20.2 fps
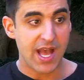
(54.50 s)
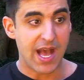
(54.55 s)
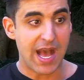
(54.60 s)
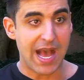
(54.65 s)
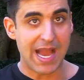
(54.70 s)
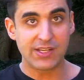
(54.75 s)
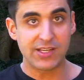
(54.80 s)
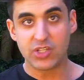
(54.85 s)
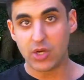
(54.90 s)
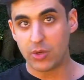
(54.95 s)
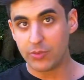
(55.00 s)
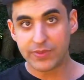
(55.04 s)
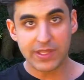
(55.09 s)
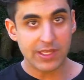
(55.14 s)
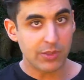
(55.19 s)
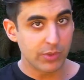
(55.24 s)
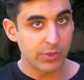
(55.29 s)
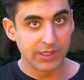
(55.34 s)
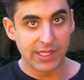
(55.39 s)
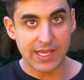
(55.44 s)
I don't
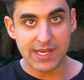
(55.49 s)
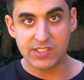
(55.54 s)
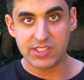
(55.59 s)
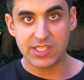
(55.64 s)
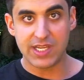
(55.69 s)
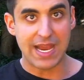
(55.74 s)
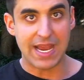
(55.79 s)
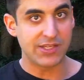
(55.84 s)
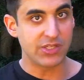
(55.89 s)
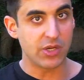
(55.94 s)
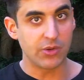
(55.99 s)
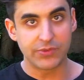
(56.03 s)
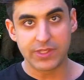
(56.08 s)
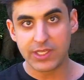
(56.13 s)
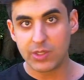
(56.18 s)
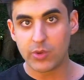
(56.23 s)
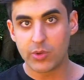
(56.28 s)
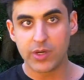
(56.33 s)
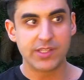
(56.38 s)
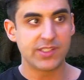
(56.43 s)
think we're lazy. I don't
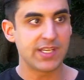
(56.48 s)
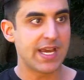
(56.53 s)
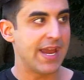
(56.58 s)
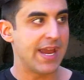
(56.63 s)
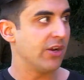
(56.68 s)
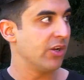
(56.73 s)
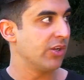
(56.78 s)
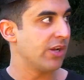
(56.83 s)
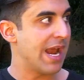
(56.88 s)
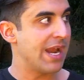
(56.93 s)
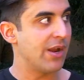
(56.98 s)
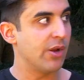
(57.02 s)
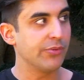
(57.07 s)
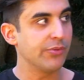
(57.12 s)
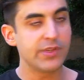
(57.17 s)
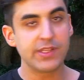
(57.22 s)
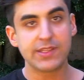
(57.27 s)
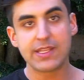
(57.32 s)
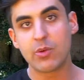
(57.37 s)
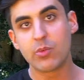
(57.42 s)
think we're entitled. I
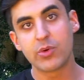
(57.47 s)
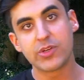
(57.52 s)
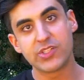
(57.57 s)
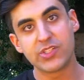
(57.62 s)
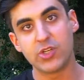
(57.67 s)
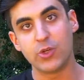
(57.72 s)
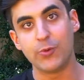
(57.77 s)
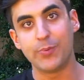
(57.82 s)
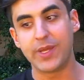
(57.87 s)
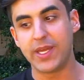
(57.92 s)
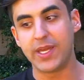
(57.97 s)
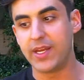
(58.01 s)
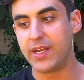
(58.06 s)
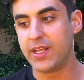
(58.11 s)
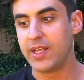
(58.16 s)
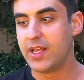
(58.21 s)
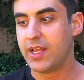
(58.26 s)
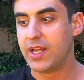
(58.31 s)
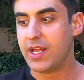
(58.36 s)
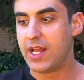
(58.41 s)
don't think that we're
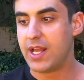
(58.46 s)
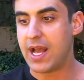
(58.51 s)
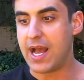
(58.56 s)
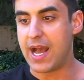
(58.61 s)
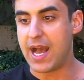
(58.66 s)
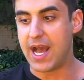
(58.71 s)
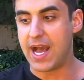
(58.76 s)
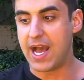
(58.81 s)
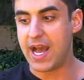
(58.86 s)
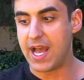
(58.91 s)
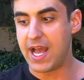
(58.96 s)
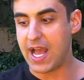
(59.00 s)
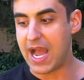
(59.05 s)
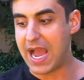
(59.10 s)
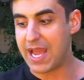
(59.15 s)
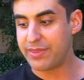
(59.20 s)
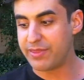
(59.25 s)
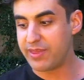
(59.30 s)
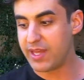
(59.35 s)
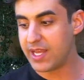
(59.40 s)
stupid.
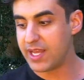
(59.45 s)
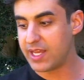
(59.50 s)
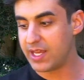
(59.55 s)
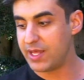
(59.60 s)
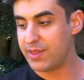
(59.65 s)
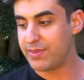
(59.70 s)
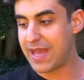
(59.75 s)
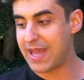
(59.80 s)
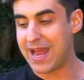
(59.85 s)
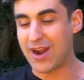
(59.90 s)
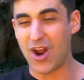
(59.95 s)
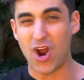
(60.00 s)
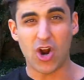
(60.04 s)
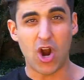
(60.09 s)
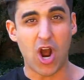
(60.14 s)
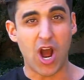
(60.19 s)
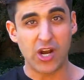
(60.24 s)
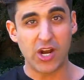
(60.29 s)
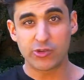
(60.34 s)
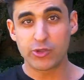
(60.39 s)
I think that
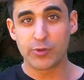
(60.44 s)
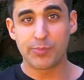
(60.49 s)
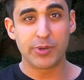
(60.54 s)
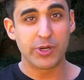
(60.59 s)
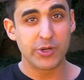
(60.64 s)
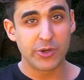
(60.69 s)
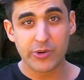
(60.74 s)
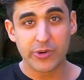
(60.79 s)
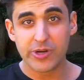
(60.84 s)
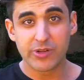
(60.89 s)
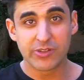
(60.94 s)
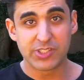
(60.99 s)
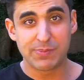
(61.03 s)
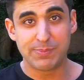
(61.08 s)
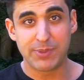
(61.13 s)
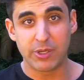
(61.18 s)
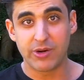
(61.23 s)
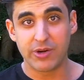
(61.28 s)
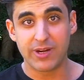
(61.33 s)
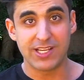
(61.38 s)
our entrepreneurial
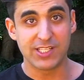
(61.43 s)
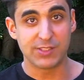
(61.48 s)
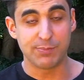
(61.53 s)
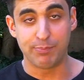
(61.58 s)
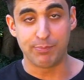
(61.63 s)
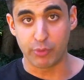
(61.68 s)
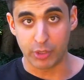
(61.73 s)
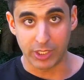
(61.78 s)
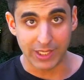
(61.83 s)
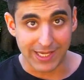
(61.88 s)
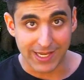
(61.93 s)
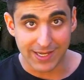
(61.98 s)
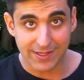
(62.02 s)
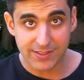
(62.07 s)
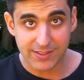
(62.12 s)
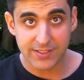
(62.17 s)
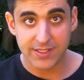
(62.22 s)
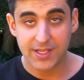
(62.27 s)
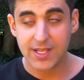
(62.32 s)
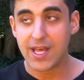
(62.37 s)
spirit is
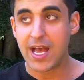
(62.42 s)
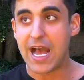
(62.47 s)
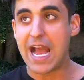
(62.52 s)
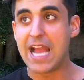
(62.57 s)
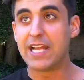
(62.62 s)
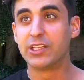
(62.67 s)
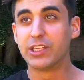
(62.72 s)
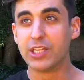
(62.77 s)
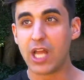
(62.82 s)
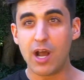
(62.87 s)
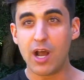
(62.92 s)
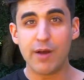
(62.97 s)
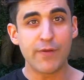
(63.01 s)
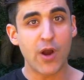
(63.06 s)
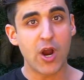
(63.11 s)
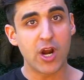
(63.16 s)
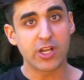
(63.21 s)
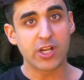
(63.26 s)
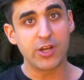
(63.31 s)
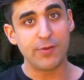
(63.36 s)
brilliant. I love
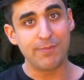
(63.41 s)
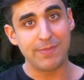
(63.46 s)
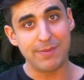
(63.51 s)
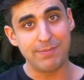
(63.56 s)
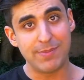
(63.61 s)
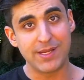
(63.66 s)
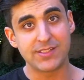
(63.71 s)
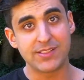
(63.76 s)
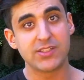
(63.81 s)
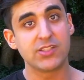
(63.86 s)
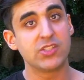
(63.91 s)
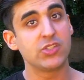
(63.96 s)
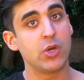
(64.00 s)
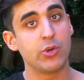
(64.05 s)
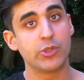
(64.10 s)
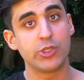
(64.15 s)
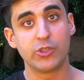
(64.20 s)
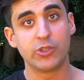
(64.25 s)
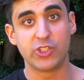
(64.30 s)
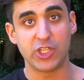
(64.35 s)
our commitment to
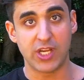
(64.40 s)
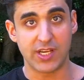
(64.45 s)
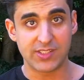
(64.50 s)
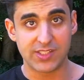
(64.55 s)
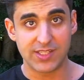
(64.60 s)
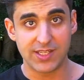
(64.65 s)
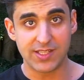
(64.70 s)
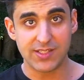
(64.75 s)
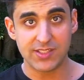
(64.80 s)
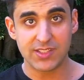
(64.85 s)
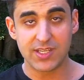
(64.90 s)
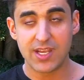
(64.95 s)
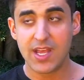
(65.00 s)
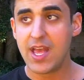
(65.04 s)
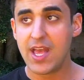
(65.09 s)
social justice.